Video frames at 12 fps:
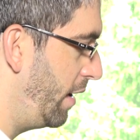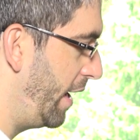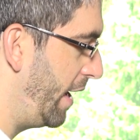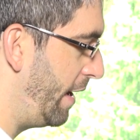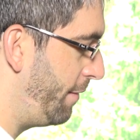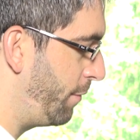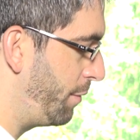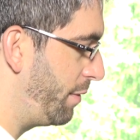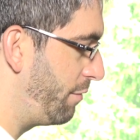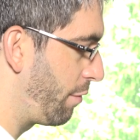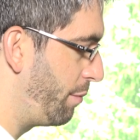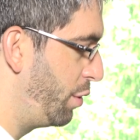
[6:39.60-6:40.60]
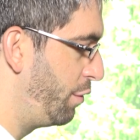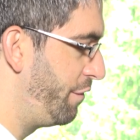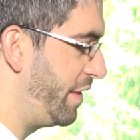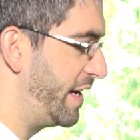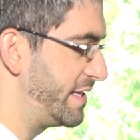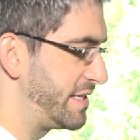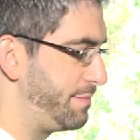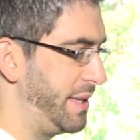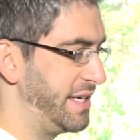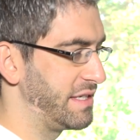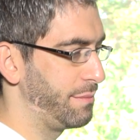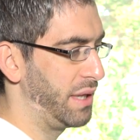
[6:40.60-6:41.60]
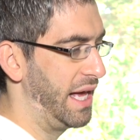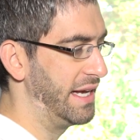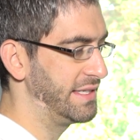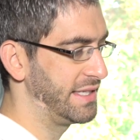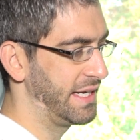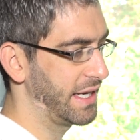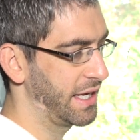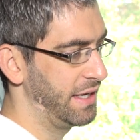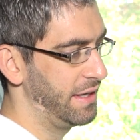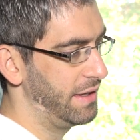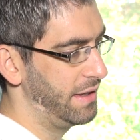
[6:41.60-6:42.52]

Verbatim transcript: And when we remove this piece of plastic,